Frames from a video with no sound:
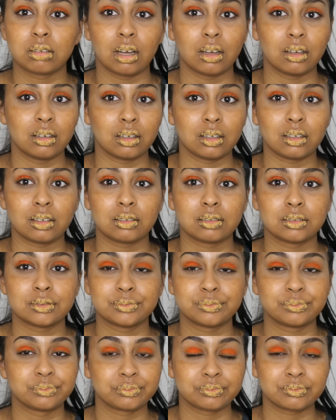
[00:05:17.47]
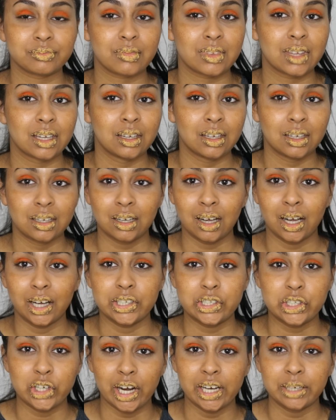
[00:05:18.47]
uh, I
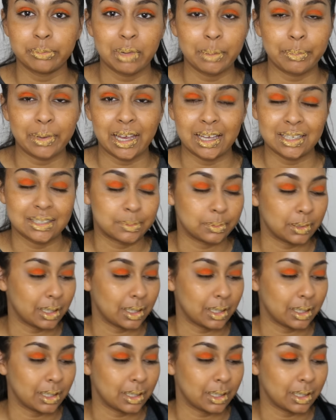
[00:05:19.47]
tried my best,